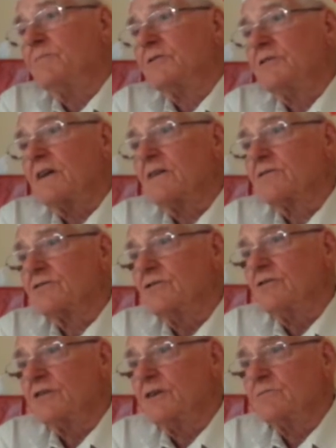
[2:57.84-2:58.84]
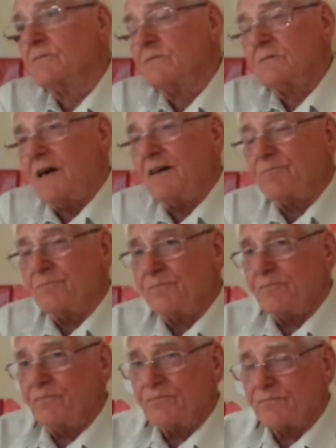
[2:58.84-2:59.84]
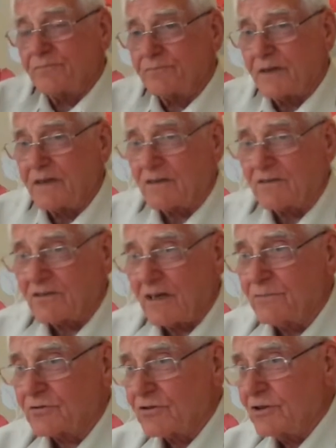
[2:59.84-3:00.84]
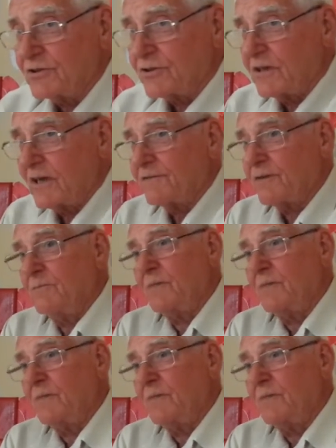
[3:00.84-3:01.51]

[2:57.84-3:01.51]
particular surgery, I've been to the same surgery now for